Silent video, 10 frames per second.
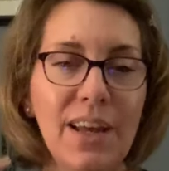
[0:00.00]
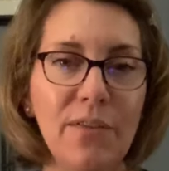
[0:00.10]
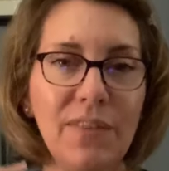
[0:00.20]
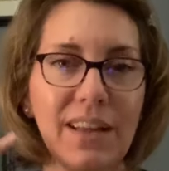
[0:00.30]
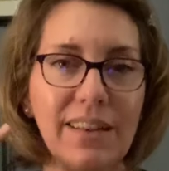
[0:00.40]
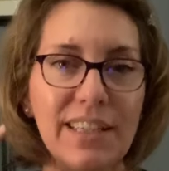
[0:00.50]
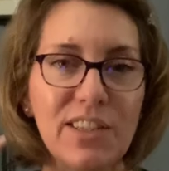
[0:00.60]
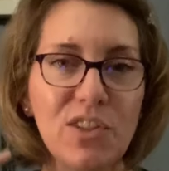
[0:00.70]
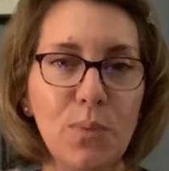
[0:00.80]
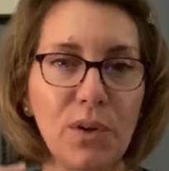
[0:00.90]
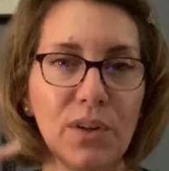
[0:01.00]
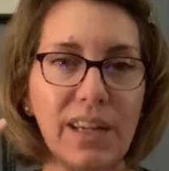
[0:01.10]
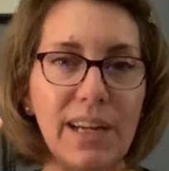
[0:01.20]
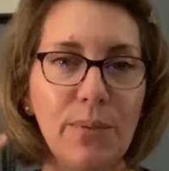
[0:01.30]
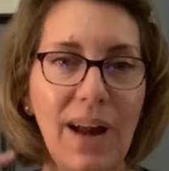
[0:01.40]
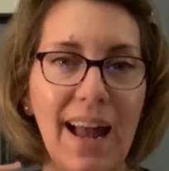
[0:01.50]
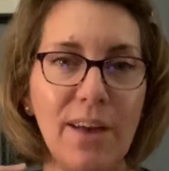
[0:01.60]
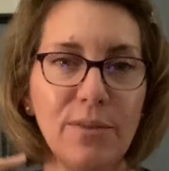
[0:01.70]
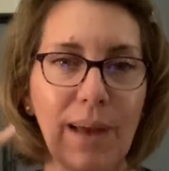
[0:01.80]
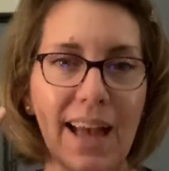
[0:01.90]
Feel it swirling
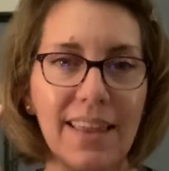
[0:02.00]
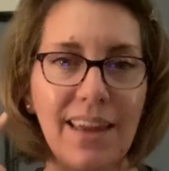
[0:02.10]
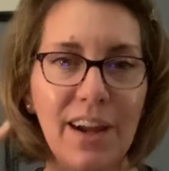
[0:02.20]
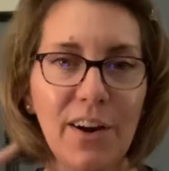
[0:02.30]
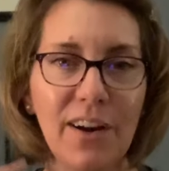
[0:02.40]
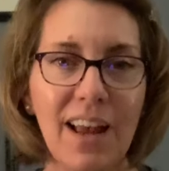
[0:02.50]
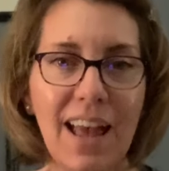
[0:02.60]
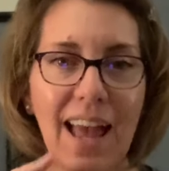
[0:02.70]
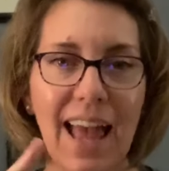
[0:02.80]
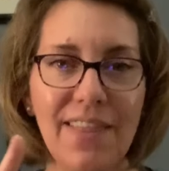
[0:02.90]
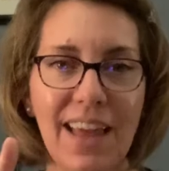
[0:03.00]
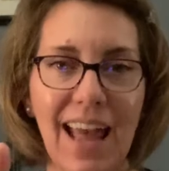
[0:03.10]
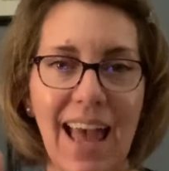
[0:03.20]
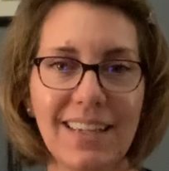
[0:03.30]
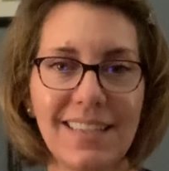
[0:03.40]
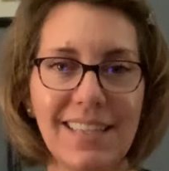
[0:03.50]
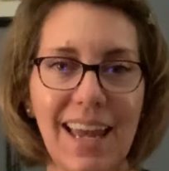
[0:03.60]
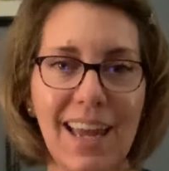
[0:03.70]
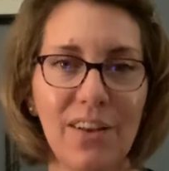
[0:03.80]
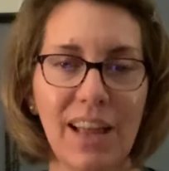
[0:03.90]
around back there, and then
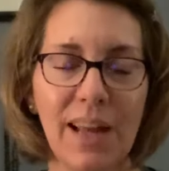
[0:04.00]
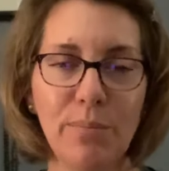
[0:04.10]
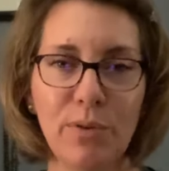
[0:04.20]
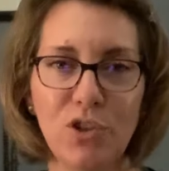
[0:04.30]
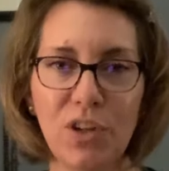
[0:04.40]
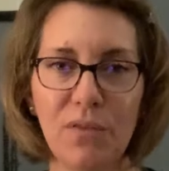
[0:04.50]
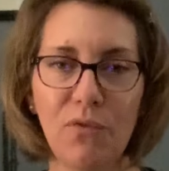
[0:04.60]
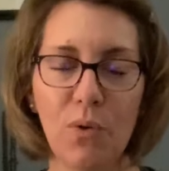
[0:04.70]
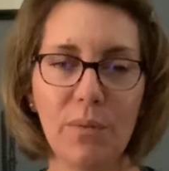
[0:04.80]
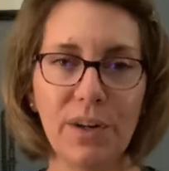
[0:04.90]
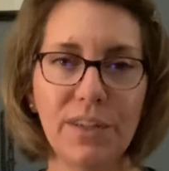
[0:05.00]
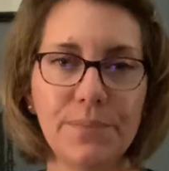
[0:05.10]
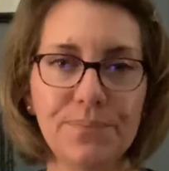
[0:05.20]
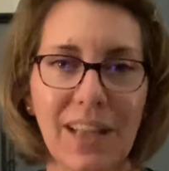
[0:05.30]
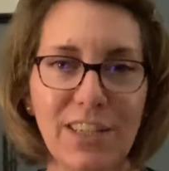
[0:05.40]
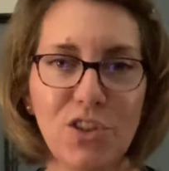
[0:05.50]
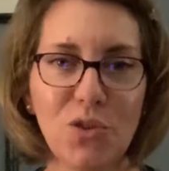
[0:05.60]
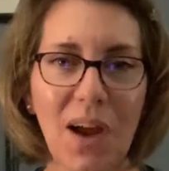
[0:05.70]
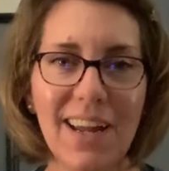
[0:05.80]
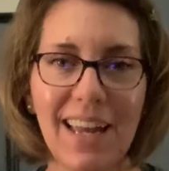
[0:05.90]
exhale and push it forward. Let's
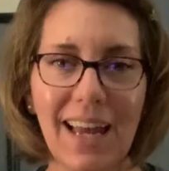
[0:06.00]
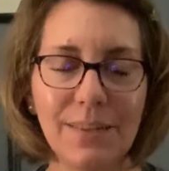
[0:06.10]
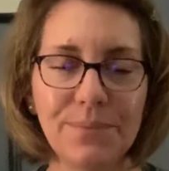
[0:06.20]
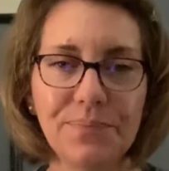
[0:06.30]
try again.